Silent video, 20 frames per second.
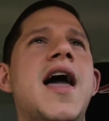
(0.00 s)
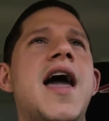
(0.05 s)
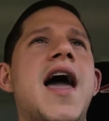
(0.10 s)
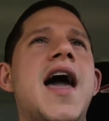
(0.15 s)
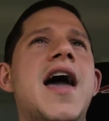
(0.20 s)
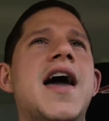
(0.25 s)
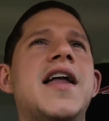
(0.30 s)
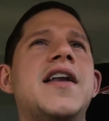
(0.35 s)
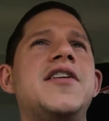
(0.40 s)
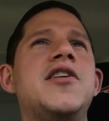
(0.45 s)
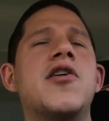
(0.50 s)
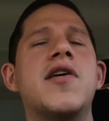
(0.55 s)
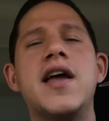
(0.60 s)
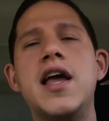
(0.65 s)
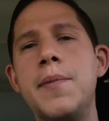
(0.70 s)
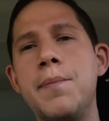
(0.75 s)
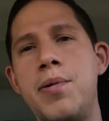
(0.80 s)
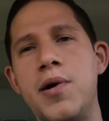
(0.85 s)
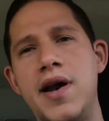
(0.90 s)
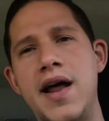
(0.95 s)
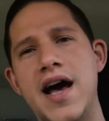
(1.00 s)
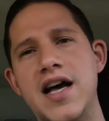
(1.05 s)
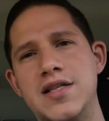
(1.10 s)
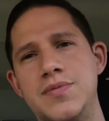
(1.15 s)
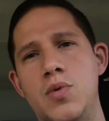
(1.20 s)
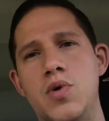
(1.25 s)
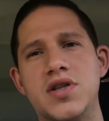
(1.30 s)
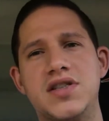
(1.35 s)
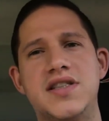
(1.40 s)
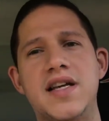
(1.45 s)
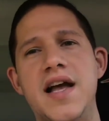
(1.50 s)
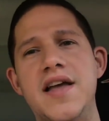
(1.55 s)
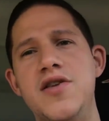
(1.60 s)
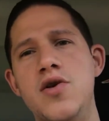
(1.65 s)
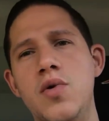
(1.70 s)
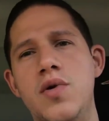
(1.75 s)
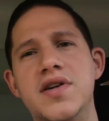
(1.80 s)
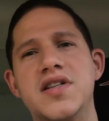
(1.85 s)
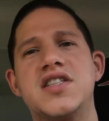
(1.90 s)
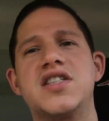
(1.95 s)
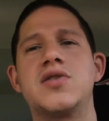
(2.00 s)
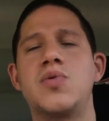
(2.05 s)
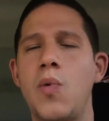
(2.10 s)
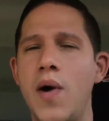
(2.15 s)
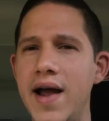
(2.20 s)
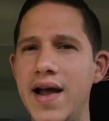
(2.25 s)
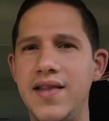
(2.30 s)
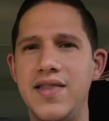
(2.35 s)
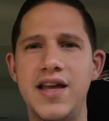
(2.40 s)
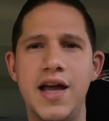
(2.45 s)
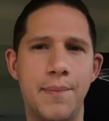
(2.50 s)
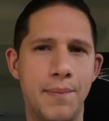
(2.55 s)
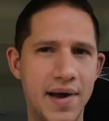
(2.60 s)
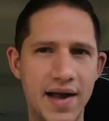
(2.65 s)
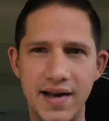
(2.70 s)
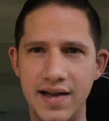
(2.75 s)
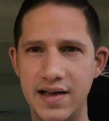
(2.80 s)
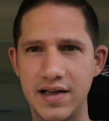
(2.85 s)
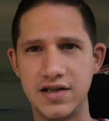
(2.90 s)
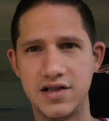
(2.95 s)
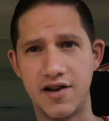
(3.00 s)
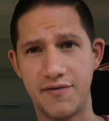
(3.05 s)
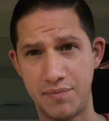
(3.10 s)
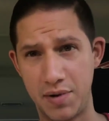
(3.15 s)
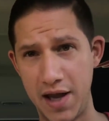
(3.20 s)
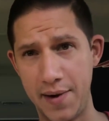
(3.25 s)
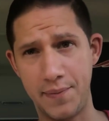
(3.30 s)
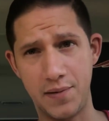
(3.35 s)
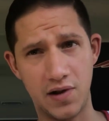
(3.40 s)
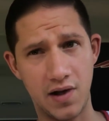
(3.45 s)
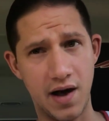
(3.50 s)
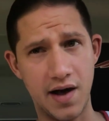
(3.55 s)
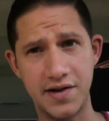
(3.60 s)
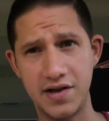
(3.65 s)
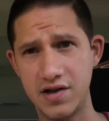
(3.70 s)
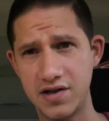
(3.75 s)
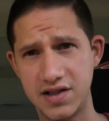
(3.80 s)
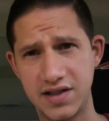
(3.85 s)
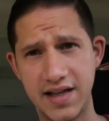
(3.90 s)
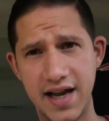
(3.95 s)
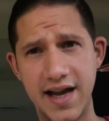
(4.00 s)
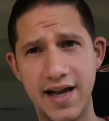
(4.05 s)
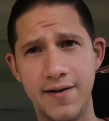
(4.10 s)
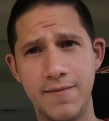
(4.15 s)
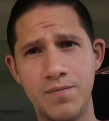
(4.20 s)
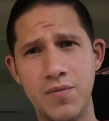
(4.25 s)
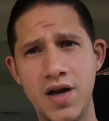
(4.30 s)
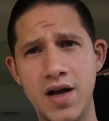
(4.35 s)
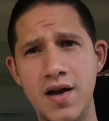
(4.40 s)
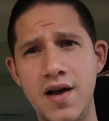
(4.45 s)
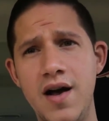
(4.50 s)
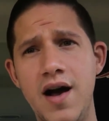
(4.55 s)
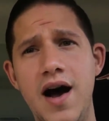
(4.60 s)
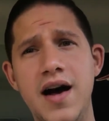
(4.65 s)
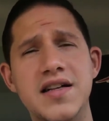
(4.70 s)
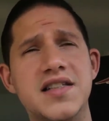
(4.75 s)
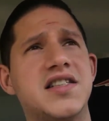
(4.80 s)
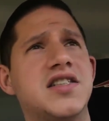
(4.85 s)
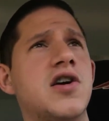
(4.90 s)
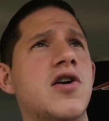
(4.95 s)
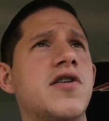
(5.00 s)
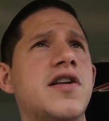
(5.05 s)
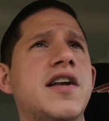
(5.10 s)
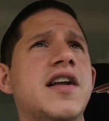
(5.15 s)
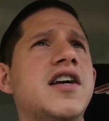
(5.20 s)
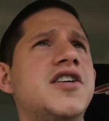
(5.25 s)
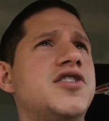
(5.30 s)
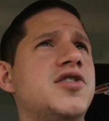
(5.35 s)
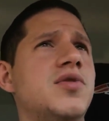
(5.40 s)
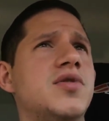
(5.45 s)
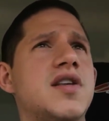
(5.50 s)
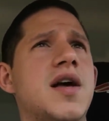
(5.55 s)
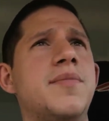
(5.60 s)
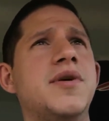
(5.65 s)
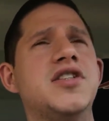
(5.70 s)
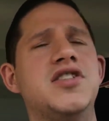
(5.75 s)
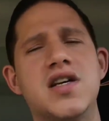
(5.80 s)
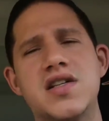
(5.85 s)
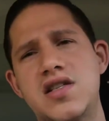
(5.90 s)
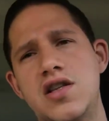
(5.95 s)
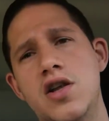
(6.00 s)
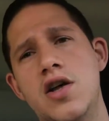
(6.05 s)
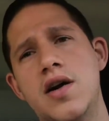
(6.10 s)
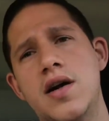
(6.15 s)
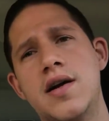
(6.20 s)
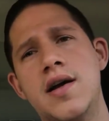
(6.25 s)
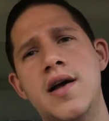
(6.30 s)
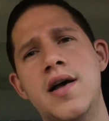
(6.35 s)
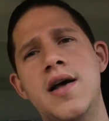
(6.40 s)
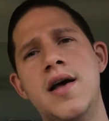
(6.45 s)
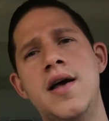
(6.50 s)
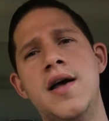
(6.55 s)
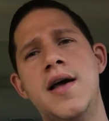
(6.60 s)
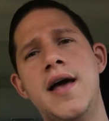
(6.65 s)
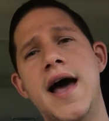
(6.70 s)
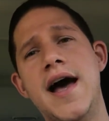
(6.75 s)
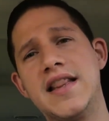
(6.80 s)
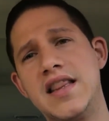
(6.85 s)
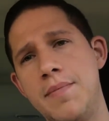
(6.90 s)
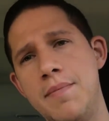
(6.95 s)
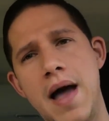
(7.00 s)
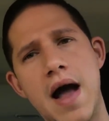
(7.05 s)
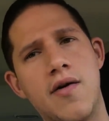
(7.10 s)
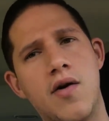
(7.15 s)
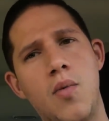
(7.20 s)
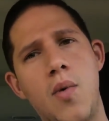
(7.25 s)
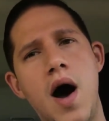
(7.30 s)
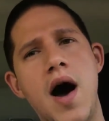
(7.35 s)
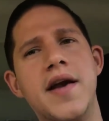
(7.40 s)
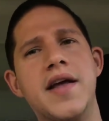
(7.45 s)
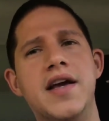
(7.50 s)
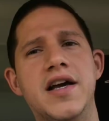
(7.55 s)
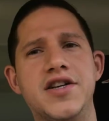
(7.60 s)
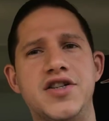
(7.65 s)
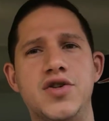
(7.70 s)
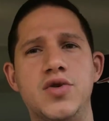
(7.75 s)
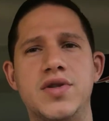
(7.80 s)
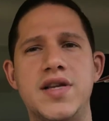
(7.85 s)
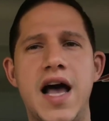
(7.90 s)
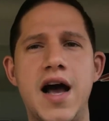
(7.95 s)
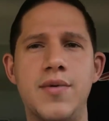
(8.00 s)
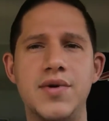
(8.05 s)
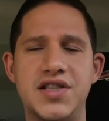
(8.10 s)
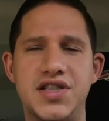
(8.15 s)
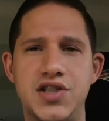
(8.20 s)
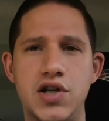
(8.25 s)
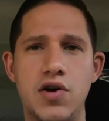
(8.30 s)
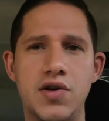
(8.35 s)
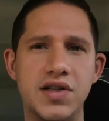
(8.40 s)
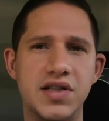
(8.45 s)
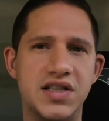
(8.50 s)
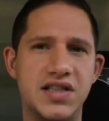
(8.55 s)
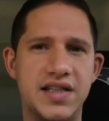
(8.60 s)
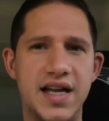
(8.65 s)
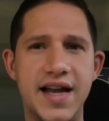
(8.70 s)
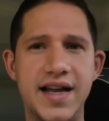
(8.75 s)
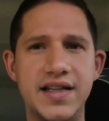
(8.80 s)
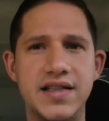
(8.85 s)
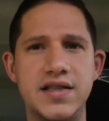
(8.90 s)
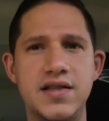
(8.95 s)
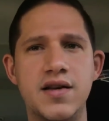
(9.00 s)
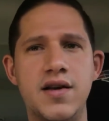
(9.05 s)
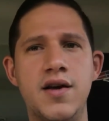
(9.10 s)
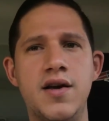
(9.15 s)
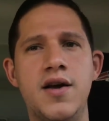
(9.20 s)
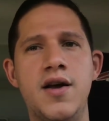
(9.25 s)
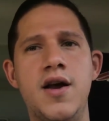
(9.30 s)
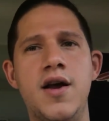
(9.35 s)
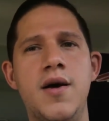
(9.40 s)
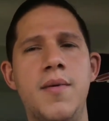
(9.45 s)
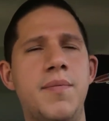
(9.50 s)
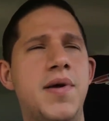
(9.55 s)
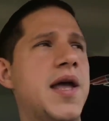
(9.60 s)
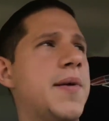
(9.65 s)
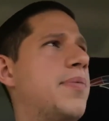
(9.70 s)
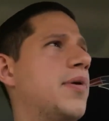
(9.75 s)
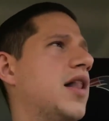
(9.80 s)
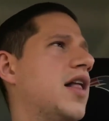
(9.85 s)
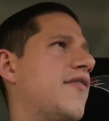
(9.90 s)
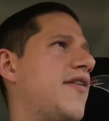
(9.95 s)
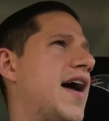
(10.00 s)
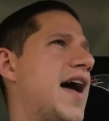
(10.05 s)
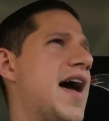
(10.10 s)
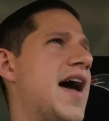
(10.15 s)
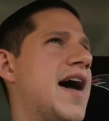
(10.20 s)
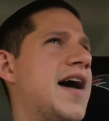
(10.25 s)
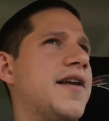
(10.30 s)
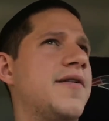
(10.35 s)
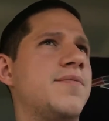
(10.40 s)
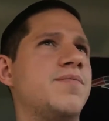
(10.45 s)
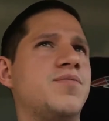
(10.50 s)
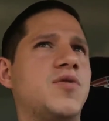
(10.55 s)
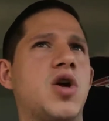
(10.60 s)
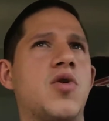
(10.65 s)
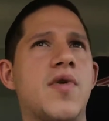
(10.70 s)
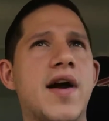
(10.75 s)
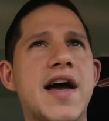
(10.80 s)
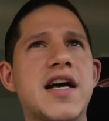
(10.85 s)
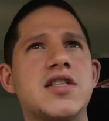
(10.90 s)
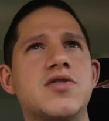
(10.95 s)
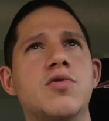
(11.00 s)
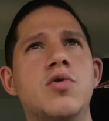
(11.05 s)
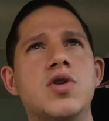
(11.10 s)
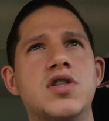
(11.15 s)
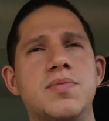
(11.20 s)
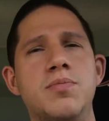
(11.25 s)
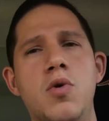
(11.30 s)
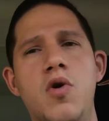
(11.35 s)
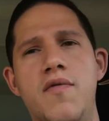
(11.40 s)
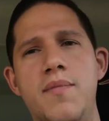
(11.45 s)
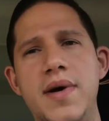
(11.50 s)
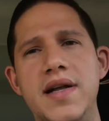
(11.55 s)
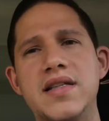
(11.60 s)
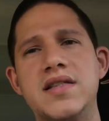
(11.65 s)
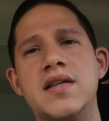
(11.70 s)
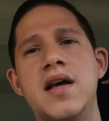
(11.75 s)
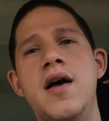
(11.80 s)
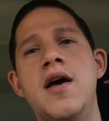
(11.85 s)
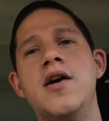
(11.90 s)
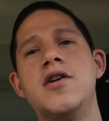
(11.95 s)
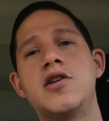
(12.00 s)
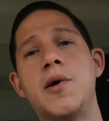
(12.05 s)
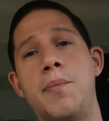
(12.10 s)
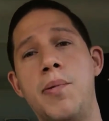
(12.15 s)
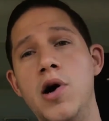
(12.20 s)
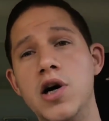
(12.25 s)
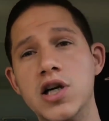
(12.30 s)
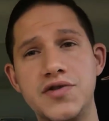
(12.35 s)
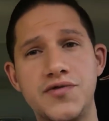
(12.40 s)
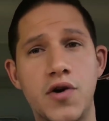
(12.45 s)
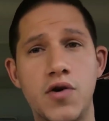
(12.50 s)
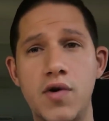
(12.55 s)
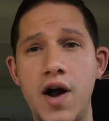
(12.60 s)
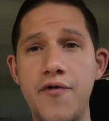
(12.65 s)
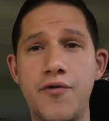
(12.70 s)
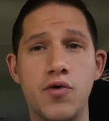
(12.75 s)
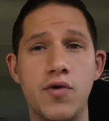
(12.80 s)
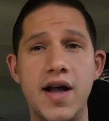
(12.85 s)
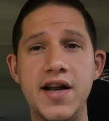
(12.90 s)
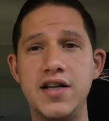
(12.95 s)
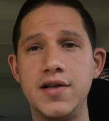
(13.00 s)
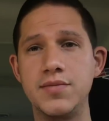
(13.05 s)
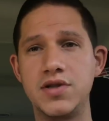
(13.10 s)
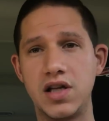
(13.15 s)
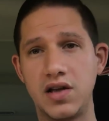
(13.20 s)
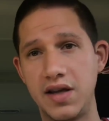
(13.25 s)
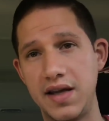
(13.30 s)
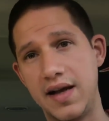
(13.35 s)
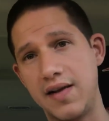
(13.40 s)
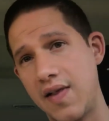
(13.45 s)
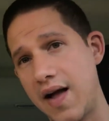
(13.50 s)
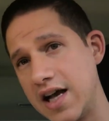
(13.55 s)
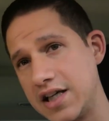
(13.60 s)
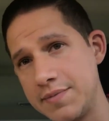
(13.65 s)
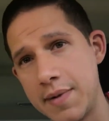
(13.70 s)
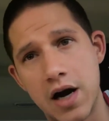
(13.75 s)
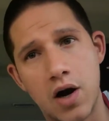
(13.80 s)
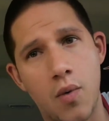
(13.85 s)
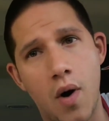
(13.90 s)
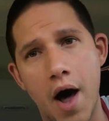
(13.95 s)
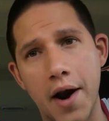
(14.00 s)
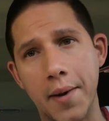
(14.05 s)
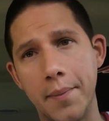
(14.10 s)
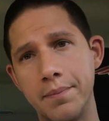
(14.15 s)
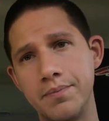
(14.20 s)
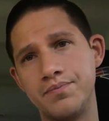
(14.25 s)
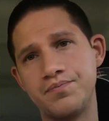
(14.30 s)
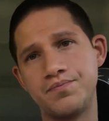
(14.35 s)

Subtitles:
And your input has more say. You could sway the opinions of people on your state on certain issues. I mean, just look at the marijuana issues, how in certain states, people have had grassroots movements to push for referendums to legalize marijuana.